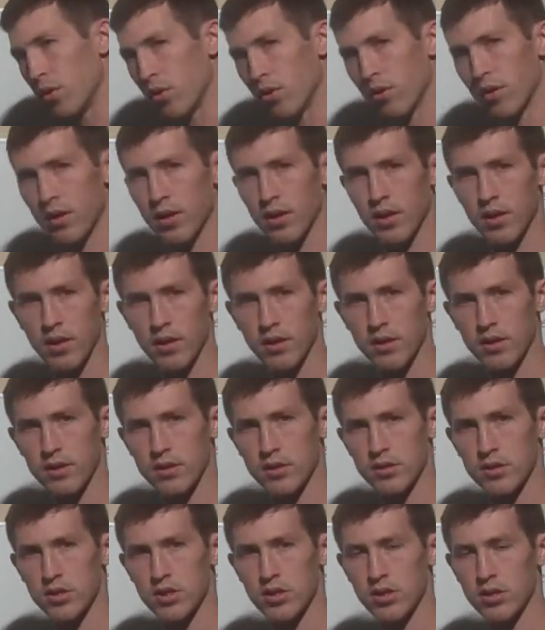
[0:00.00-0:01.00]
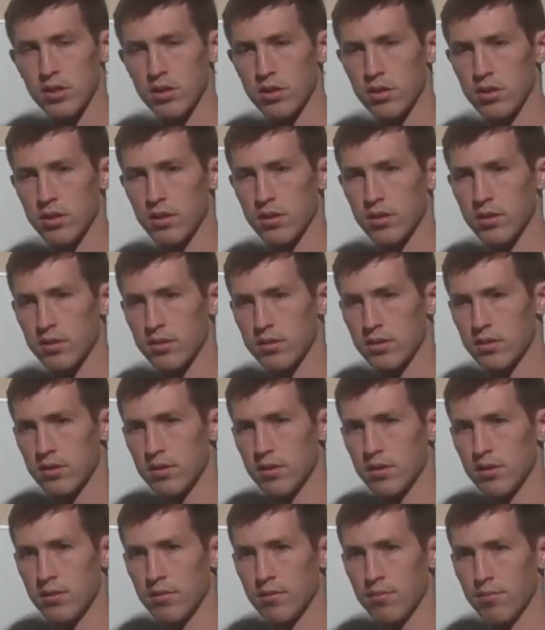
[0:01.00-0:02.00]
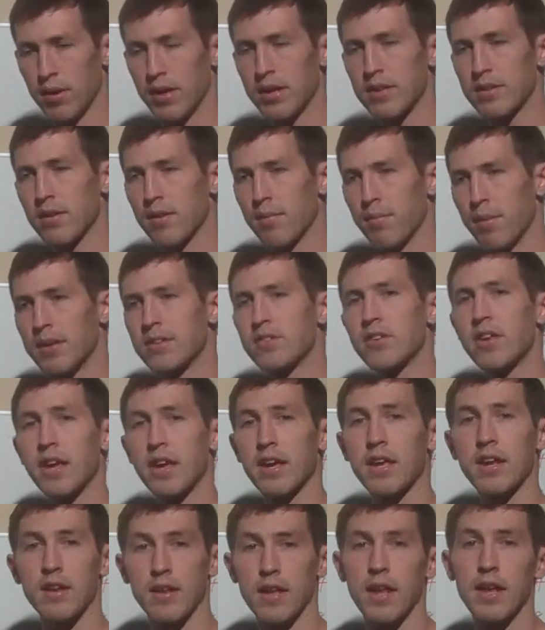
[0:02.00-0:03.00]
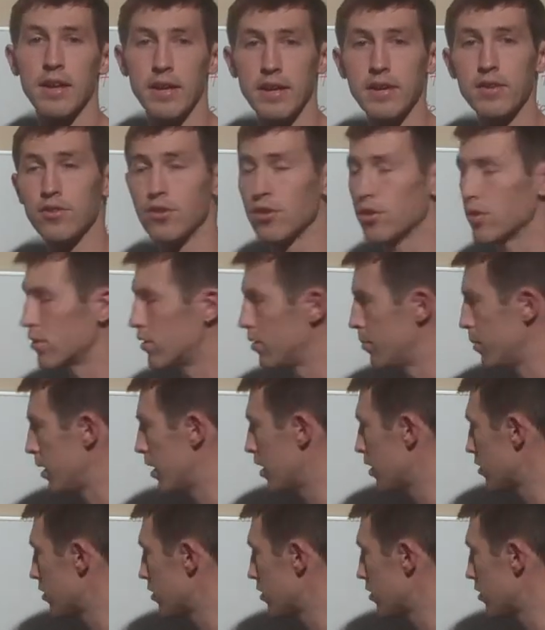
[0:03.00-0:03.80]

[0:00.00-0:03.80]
you it makes kicking a lot easier, to be